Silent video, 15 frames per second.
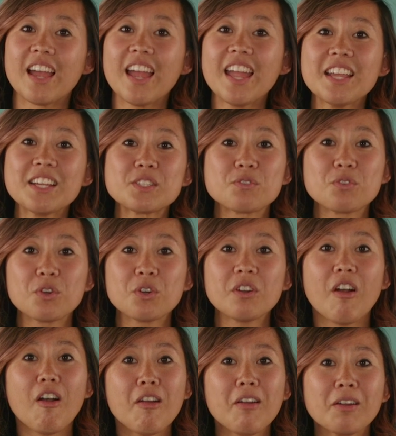A is for
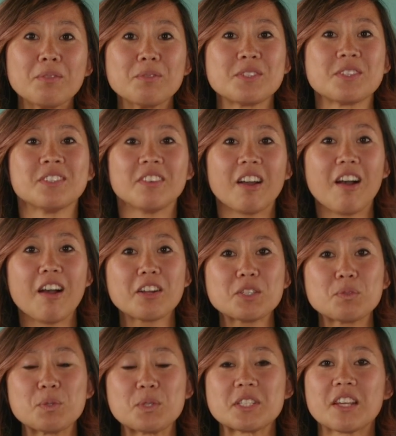arms.
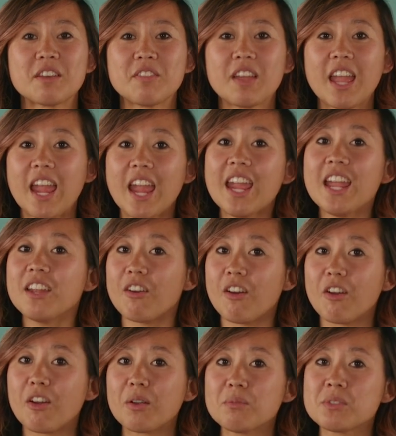Octopus have eight
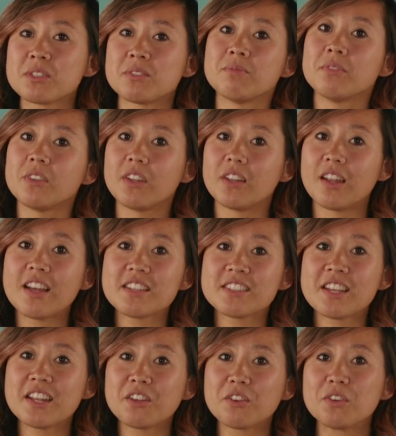arms, not
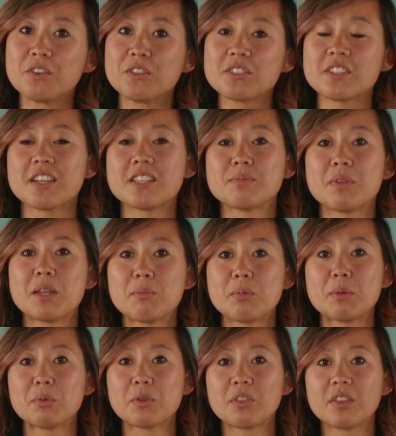tentacles, as many
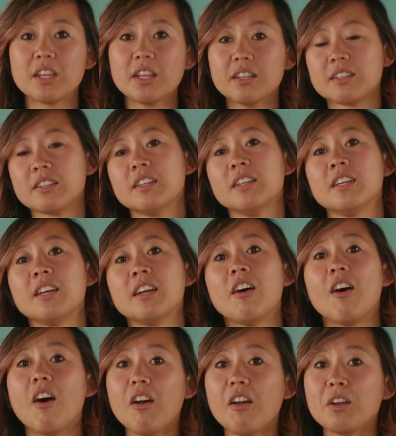people think.
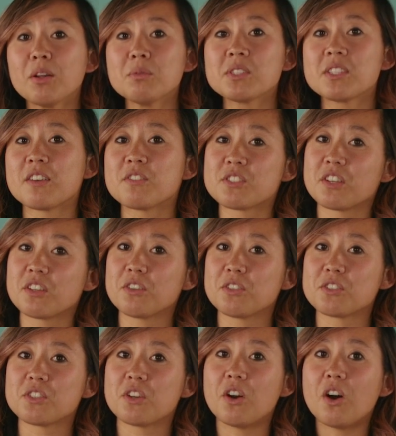Arms have
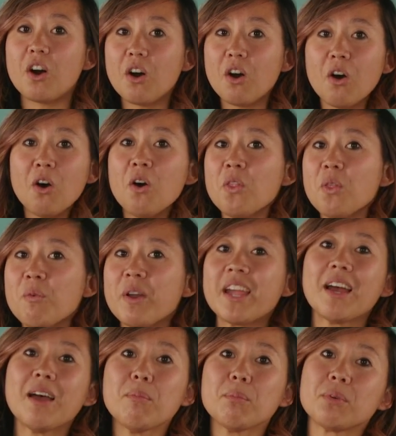suckers all the
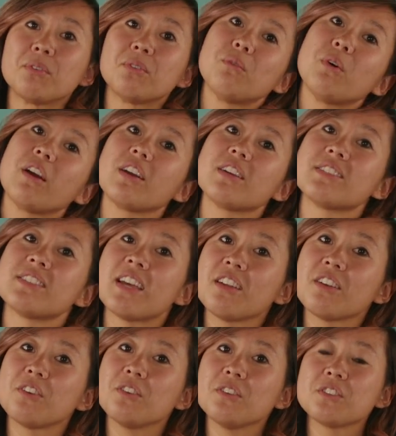way up, whereas
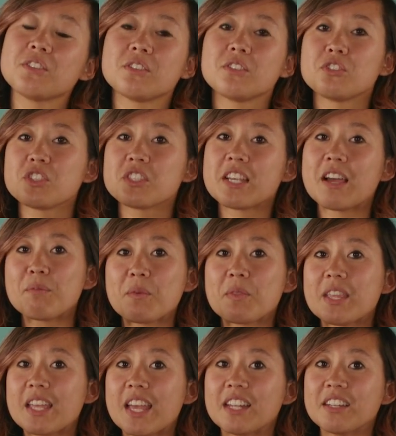tentacles just have them at
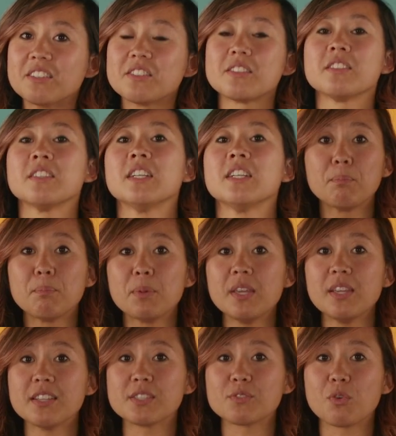the ends.
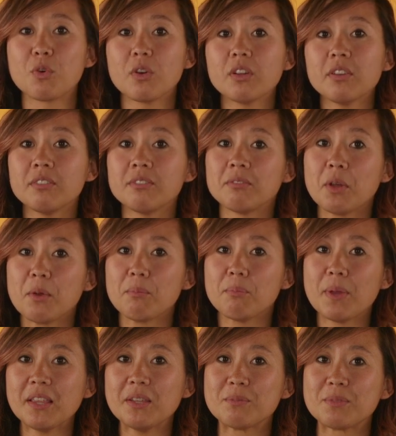B is for
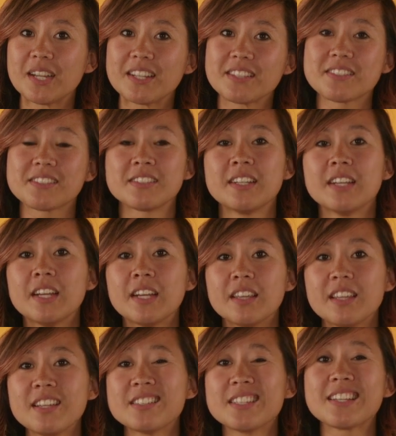Belemnites.
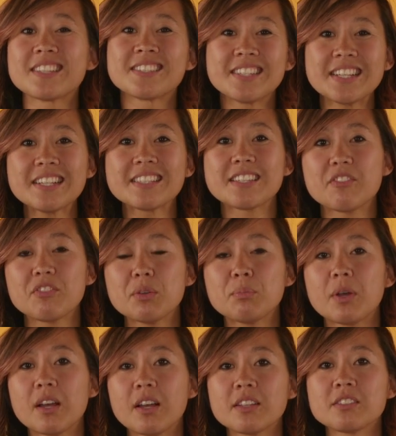These extinct
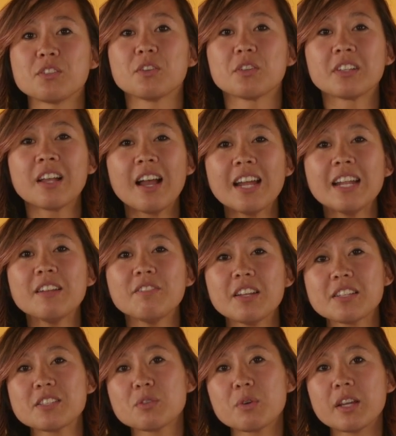cephalopods look kind of
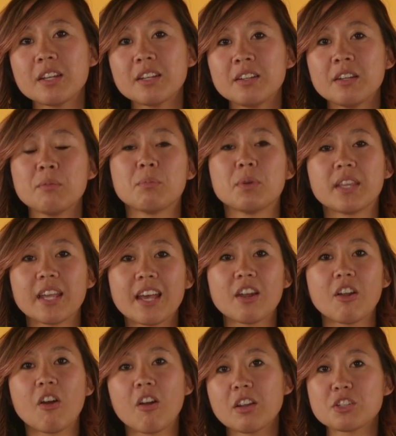like squid, but they had
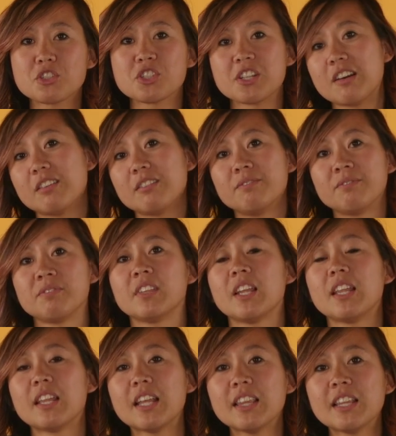a hard shell,
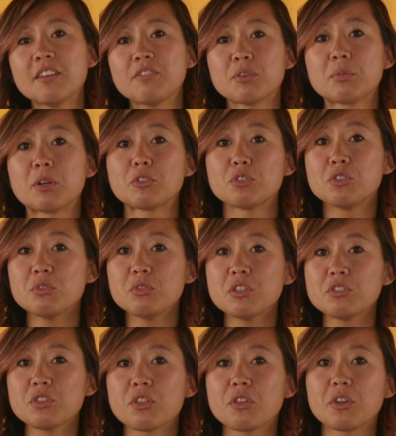and they lived from about
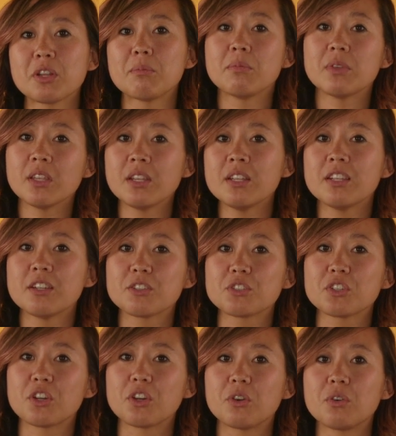230 million years
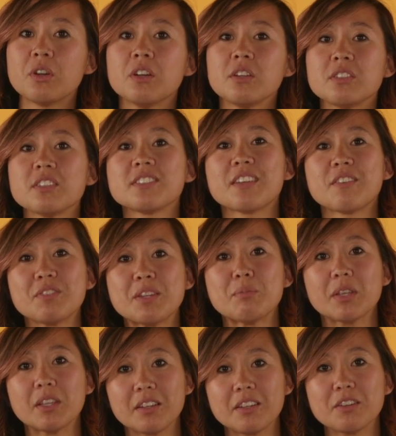ago to 70
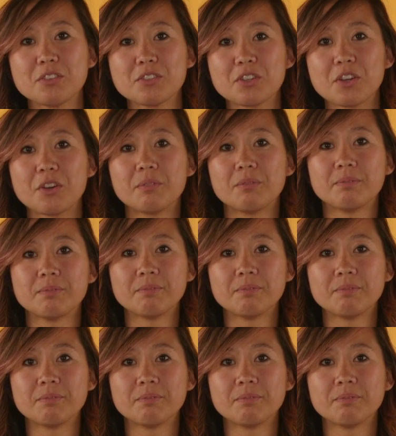million years ago.